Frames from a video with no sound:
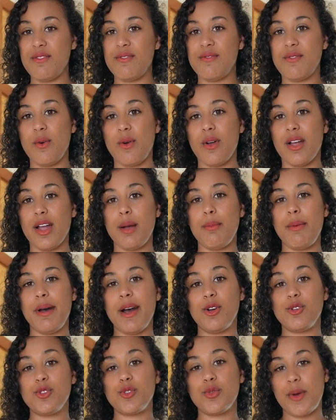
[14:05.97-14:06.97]
for
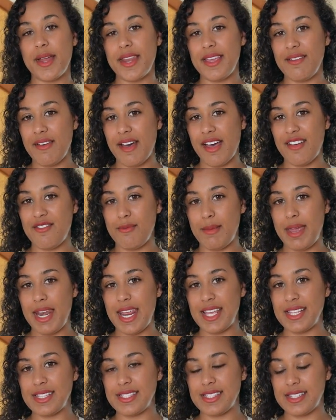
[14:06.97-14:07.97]
about 25
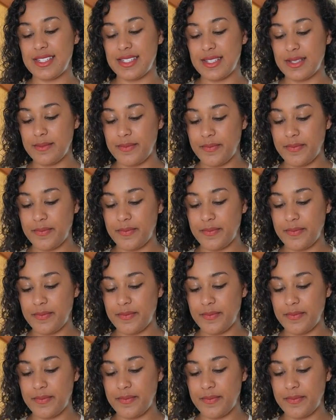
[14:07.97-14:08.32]
minutes.